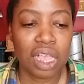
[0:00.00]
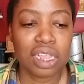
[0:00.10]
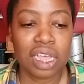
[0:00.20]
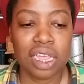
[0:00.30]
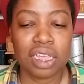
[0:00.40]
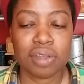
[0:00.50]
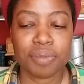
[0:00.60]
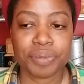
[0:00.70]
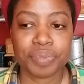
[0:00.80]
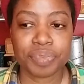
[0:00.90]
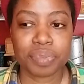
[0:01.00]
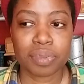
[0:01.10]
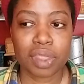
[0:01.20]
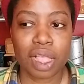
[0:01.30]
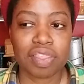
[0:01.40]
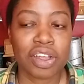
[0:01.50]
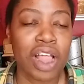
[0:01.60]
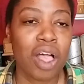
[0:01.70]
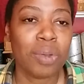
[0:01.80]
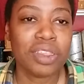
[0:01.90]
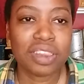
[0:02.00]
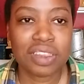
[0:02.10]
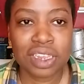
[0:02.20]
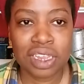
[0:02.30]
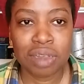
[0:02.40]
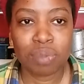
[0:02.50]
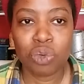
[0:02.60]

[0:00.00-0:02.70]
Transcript: Like, they're not always the same.